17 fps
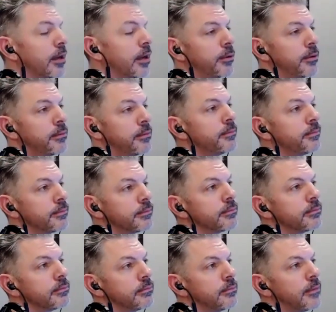a couple.
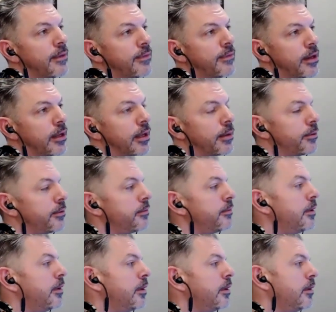I've had a couple.
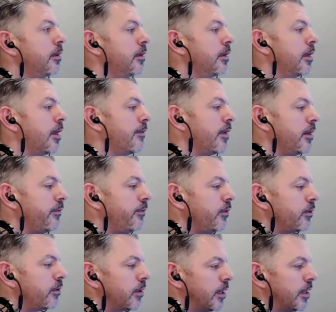I've had a
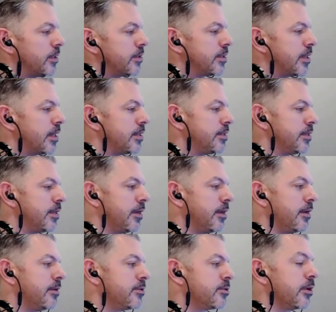few clients that
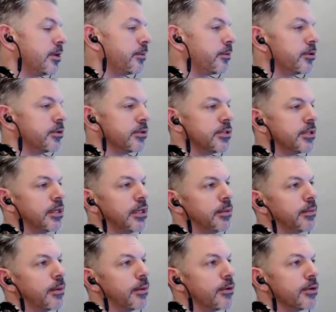uh, straight up couldn't see
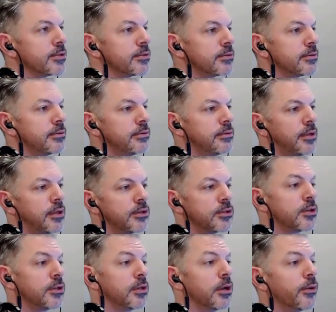any memories. They
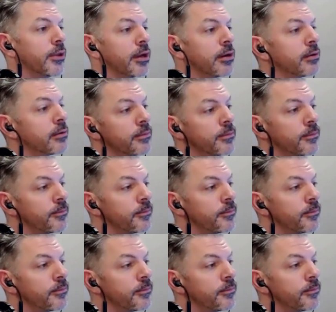just couldn't go there.